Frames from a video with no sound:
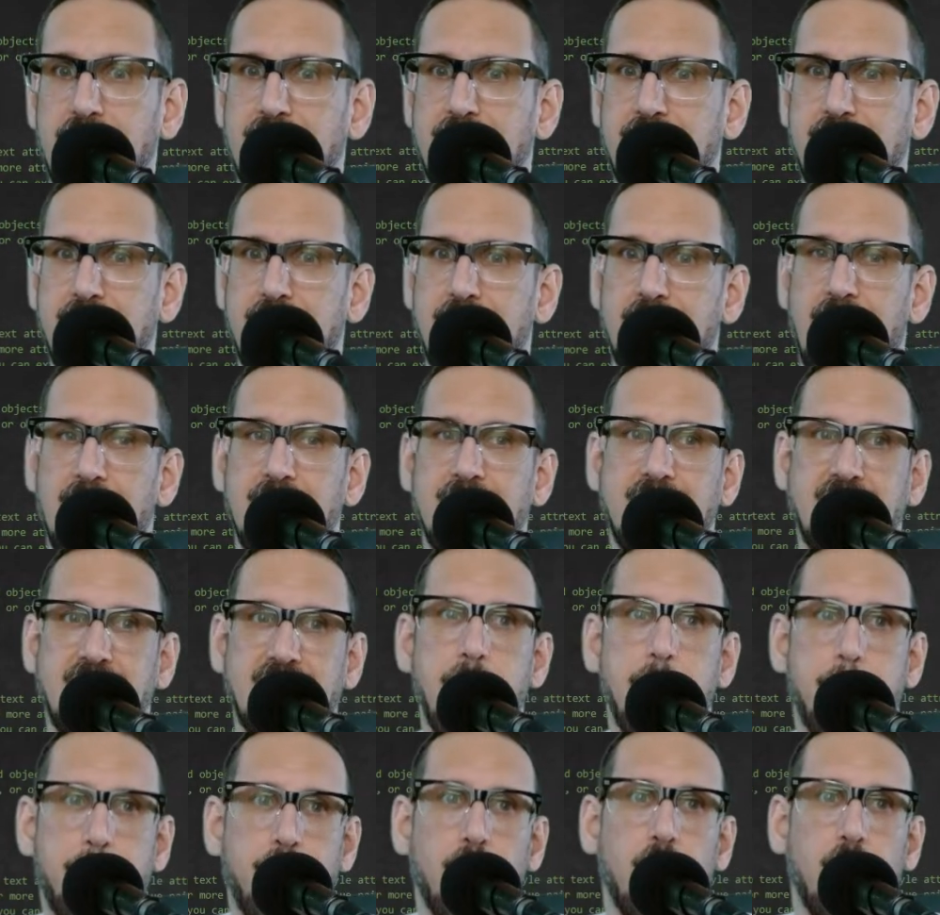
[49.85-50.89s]
It's not
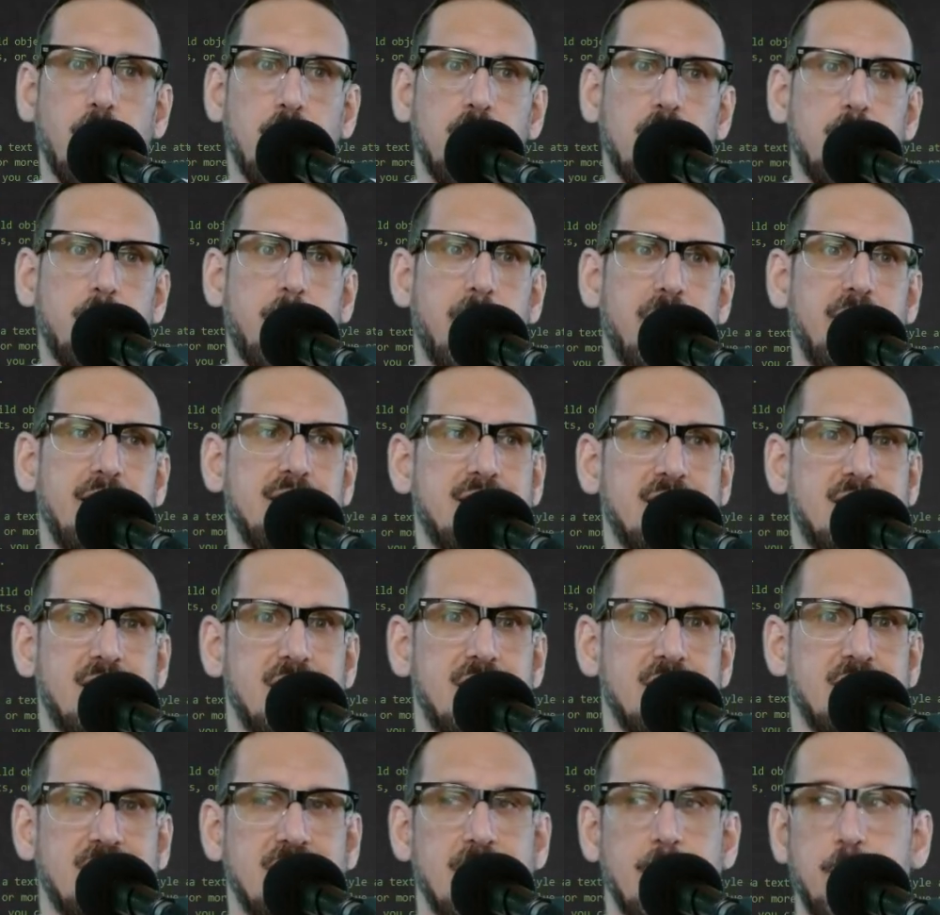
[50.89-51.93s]
simple, but it's
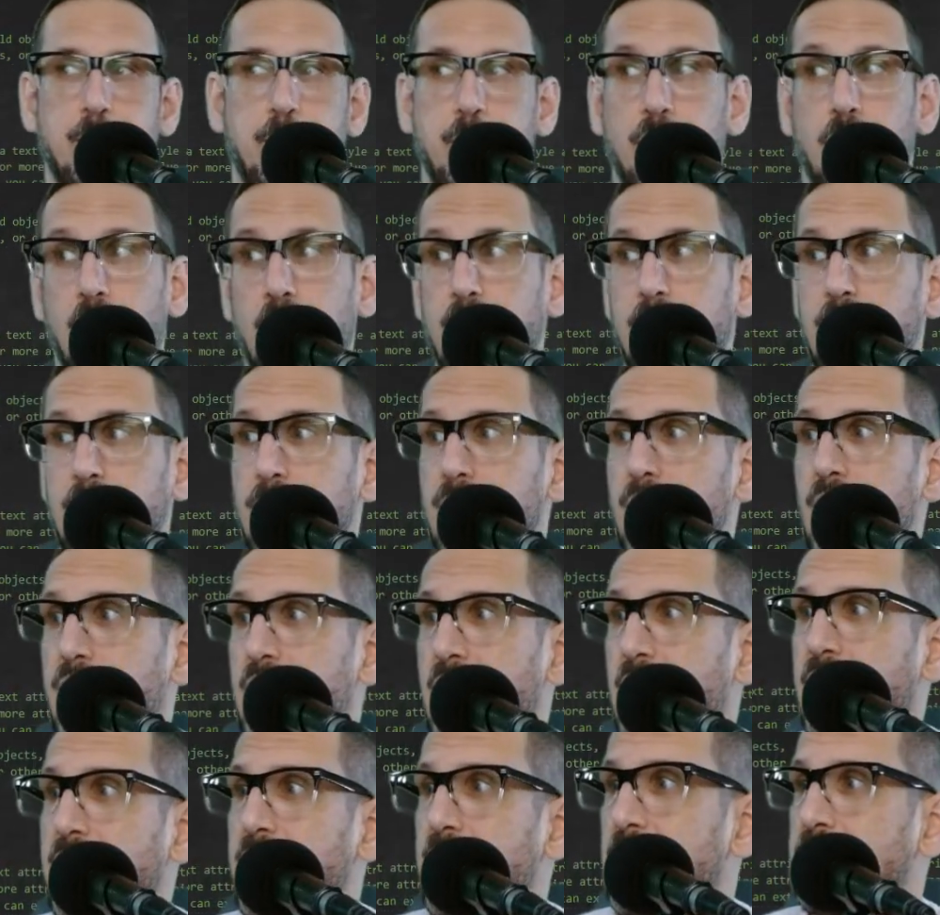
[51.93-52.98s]
simpler
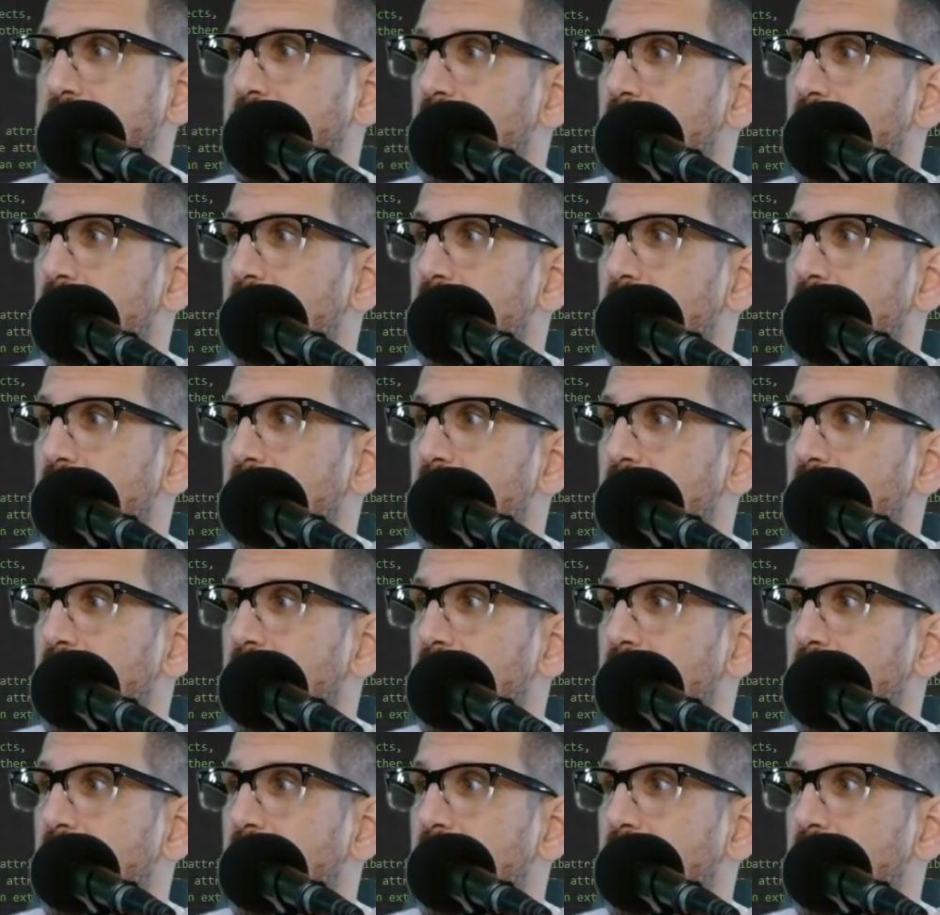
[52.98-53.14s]
than this.